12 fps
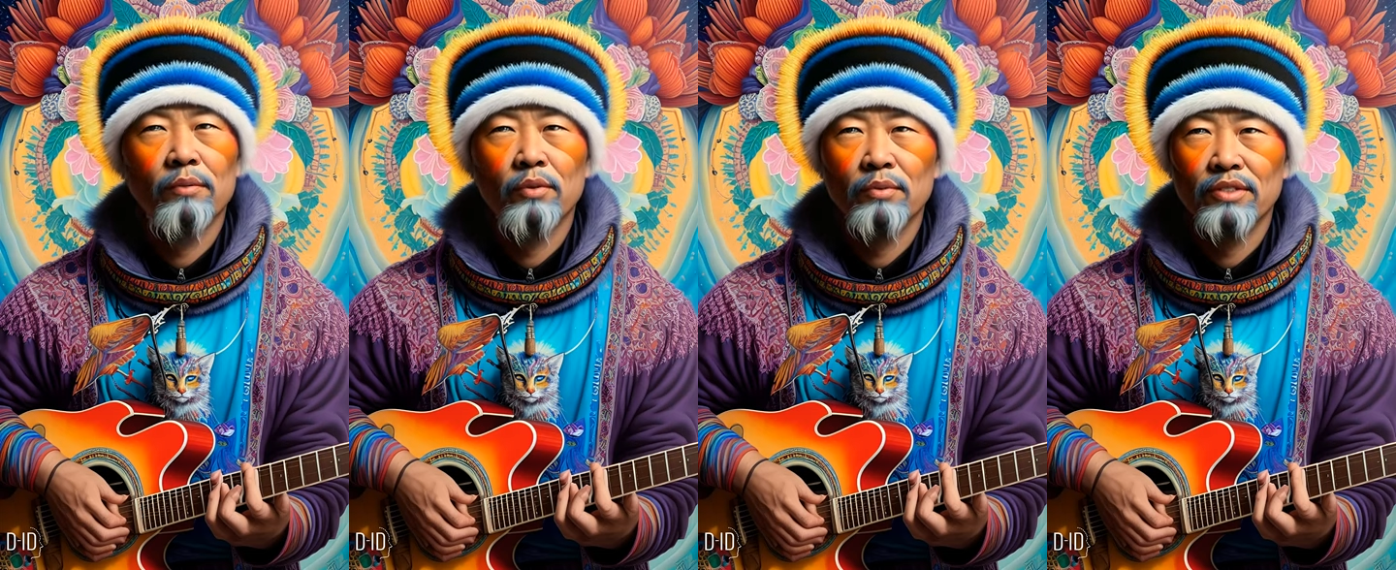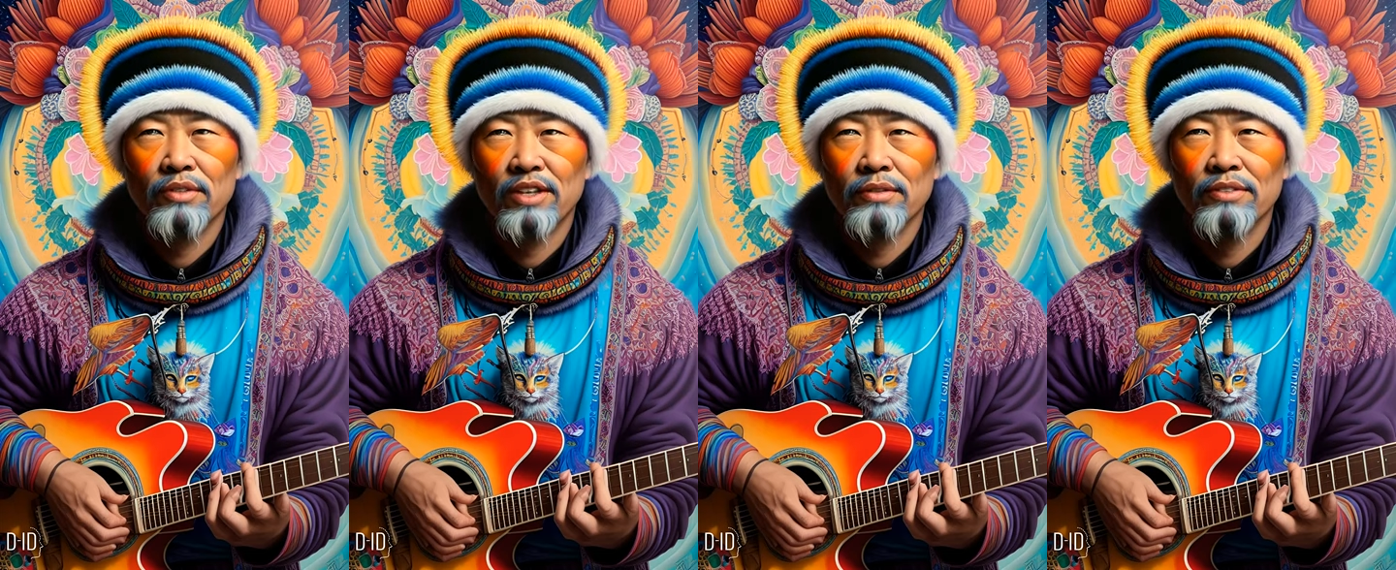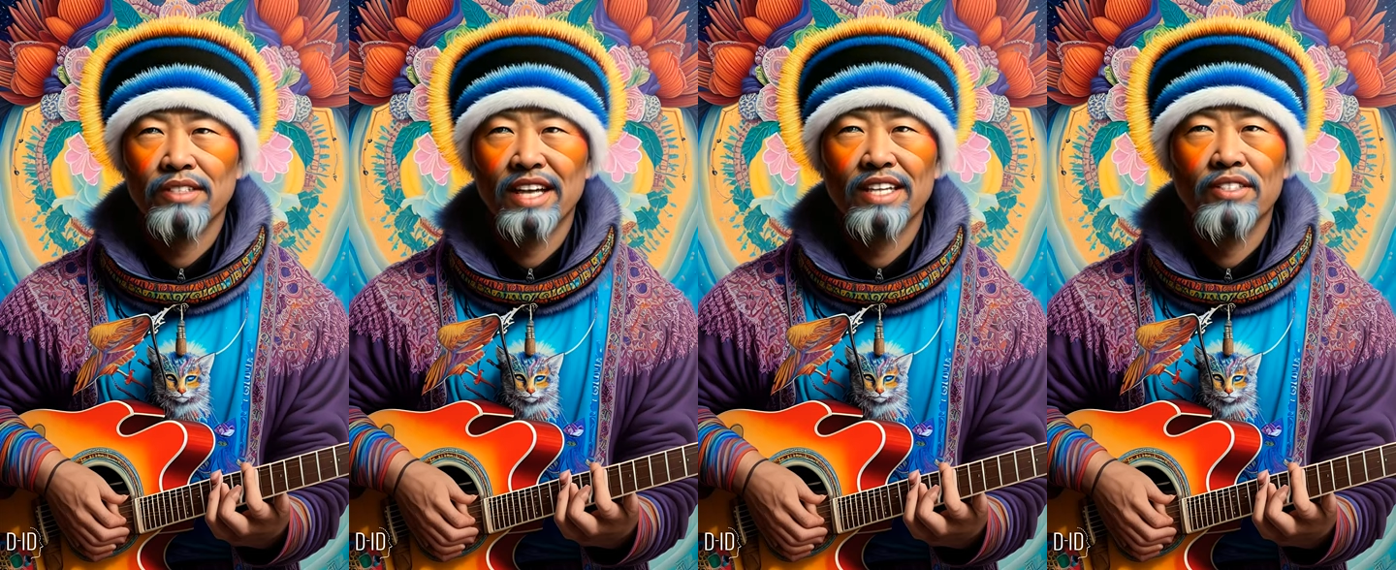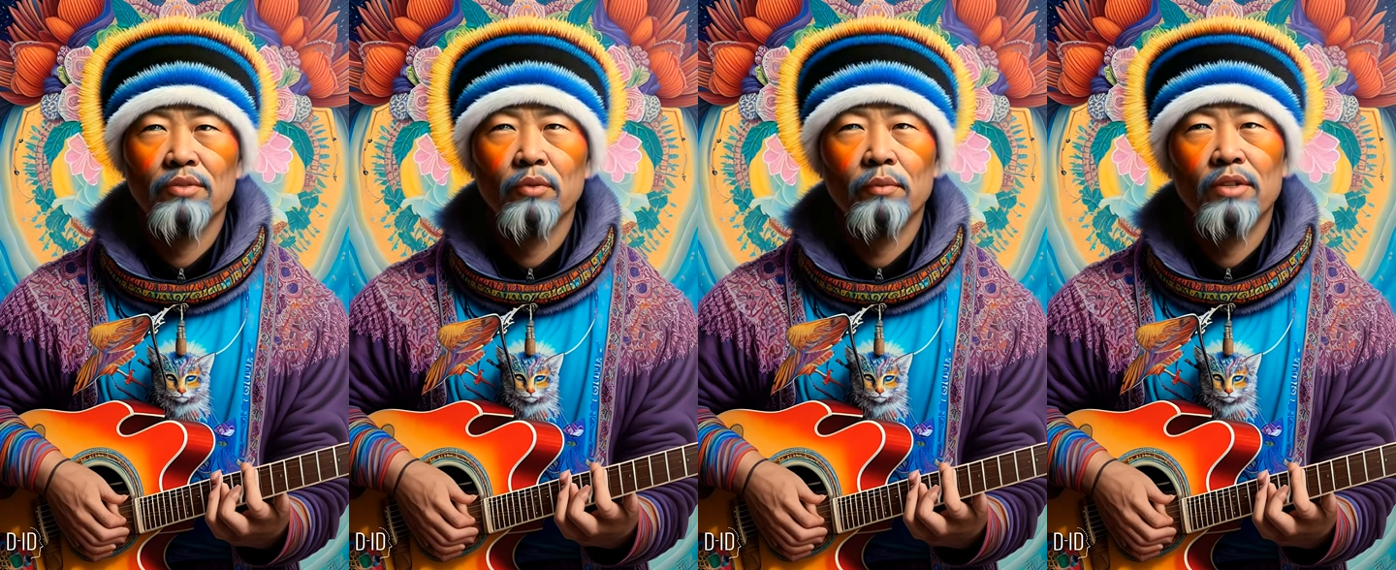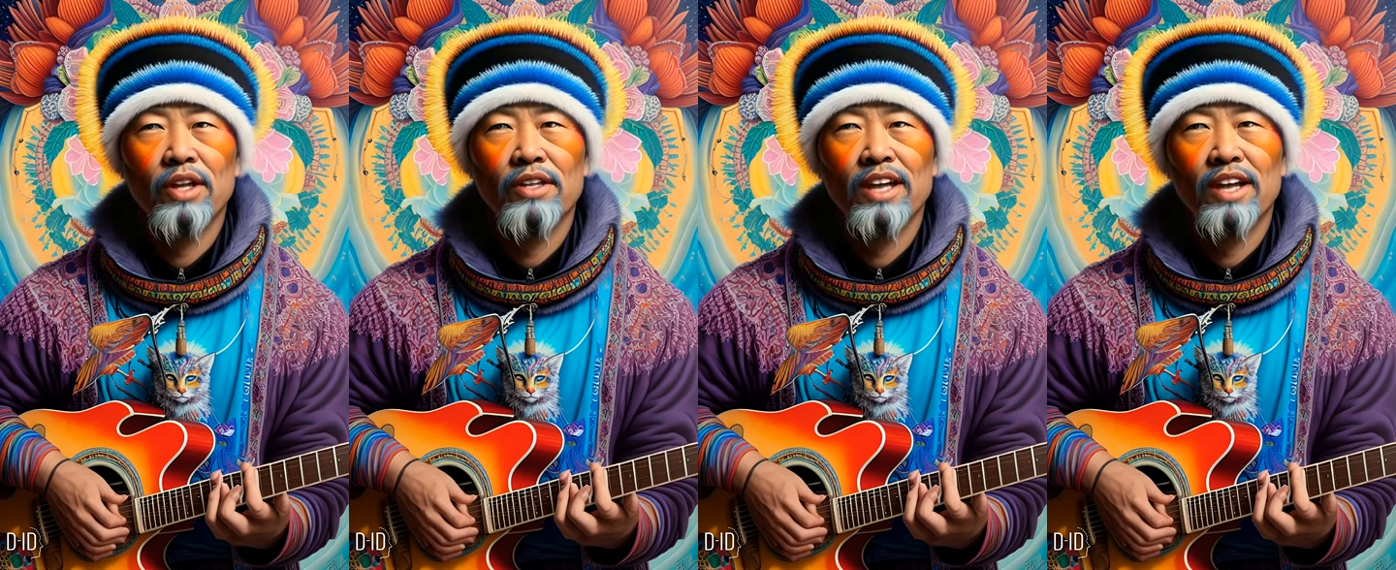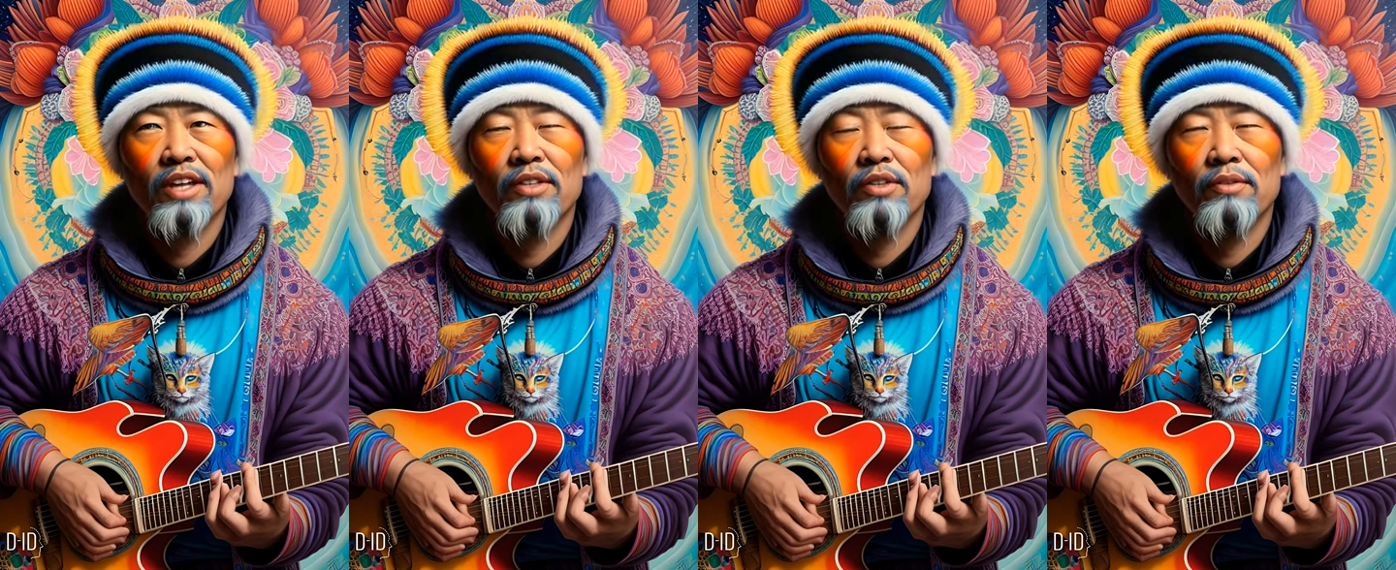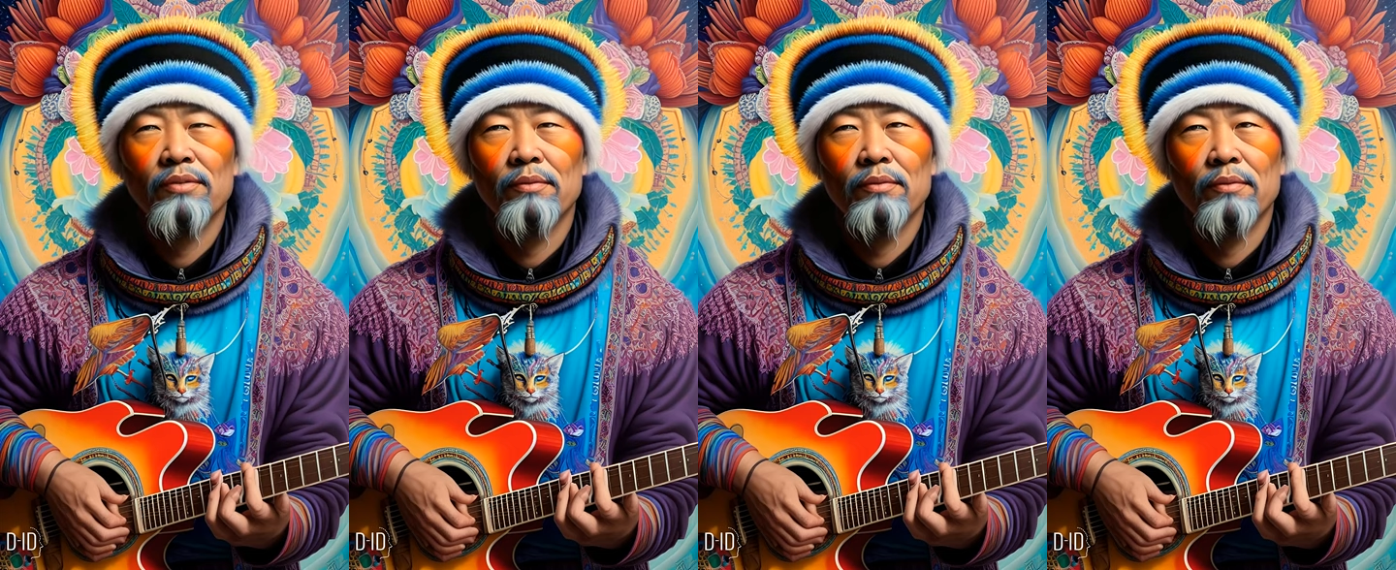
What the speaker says: music and dance from a young age.